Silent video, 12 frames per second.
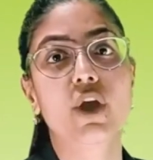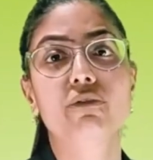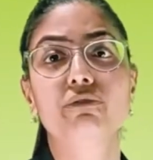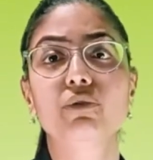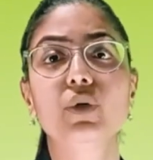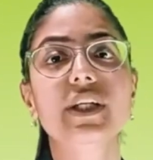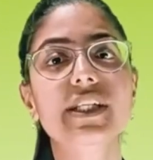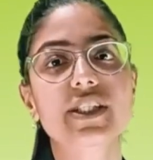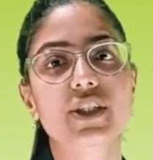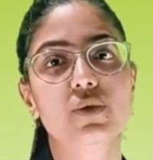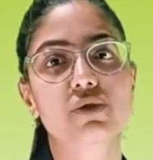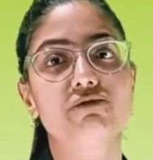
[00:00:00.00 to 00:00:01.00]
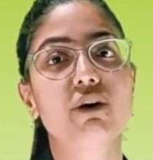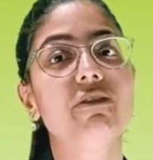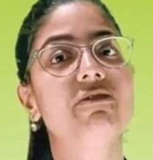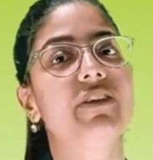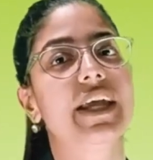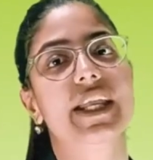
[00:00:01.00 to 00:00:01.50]
Wool is used
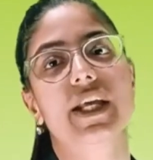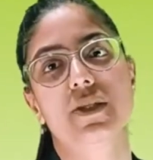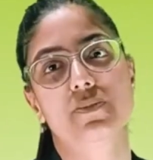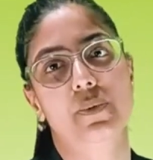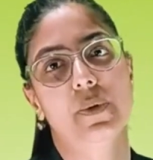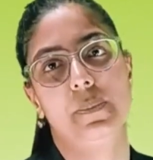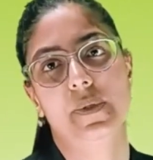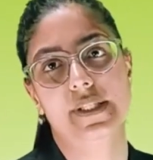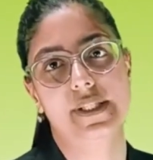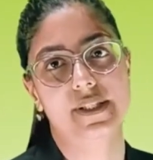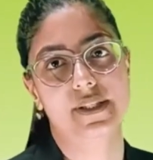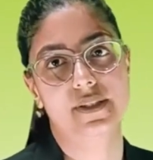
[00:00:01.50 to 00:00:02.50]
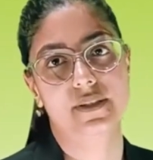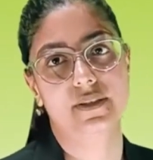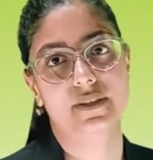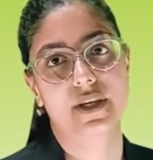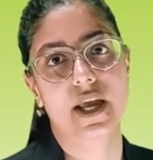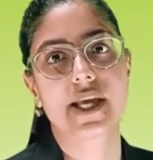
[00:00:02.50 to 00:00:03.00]
for various purposes.
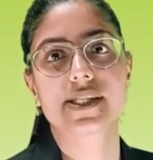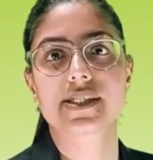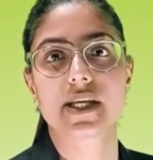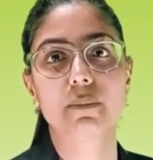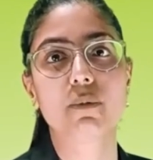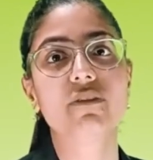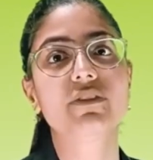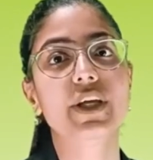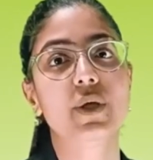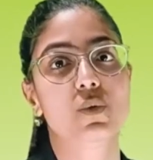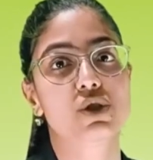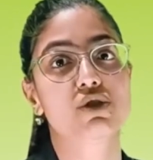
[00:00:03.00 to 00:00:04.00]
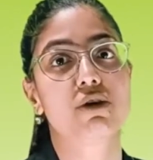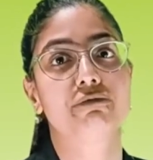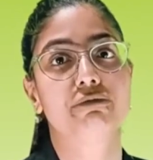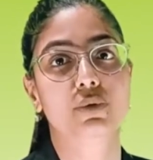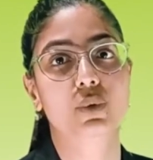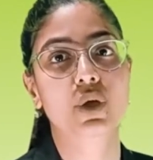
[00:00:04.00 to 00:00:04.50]
Some of the uses
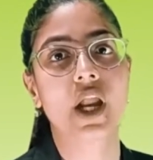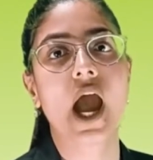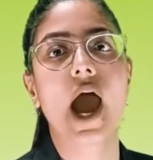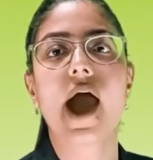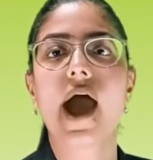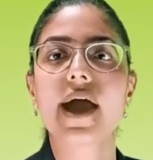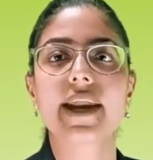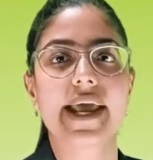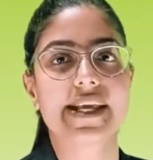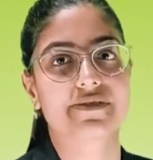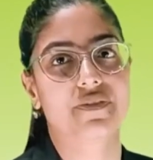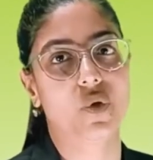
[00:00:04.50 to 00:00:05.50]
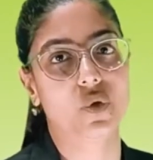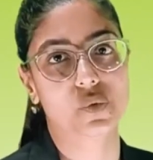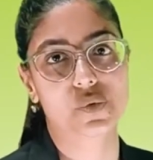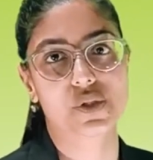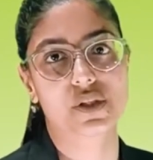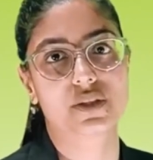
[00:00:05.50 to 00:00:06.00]
of wool are as
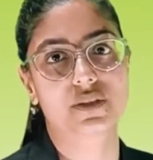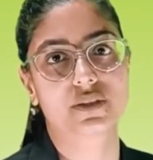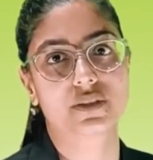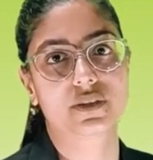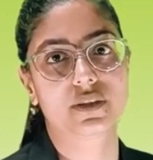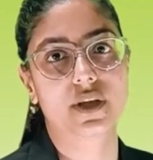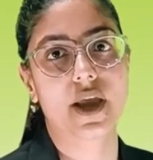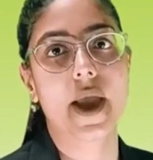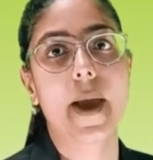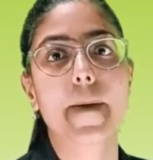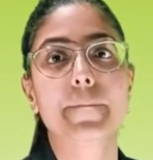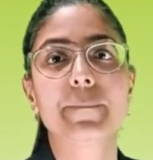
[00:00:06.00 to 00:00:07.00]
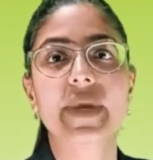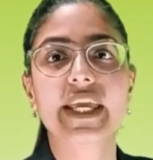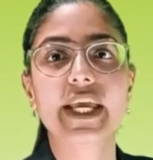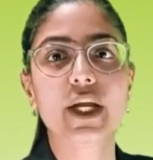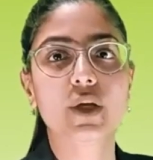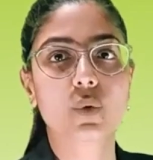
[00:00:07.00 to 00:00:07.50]
follows.
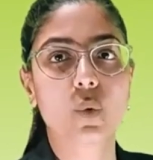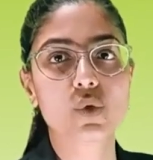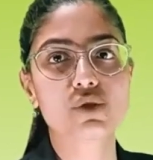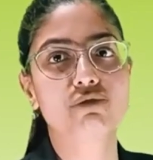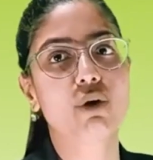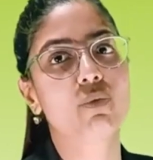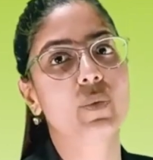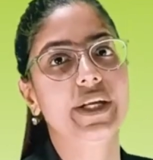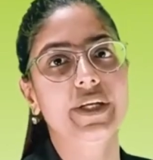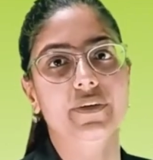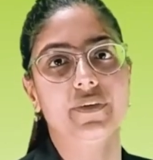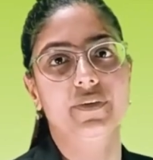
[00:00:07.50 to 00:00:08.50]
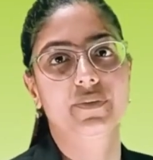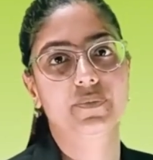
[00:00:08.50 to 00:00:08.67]
Making clothes for winter.